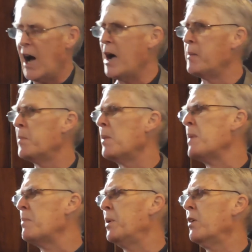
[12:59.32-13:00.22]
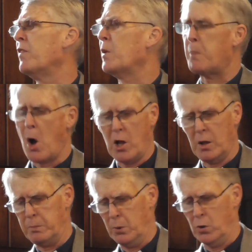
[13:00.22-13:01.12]
I'm a member of the
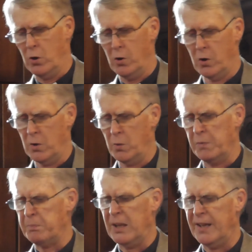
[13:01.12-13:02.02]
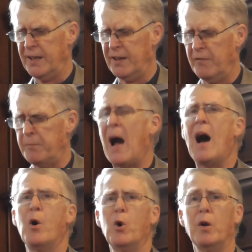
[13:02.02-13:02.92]
Politburo with plenty of
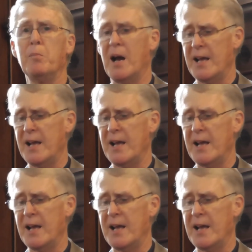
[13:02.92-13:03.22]
power in